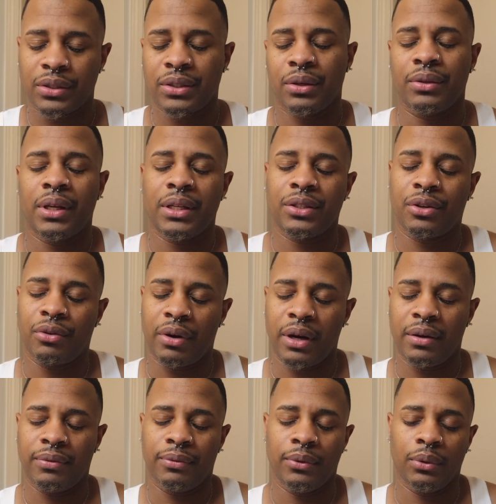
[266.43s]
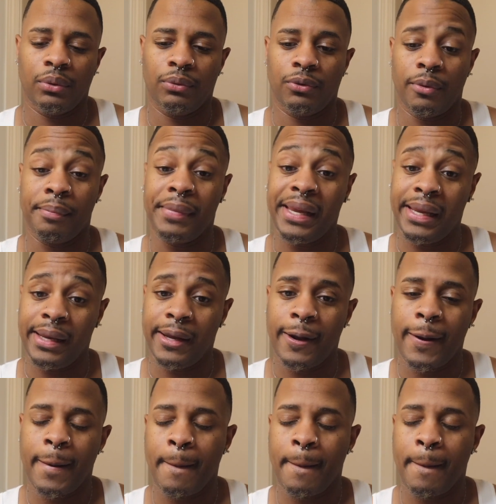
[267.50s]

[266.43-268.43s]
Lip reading: So that's grateful for me.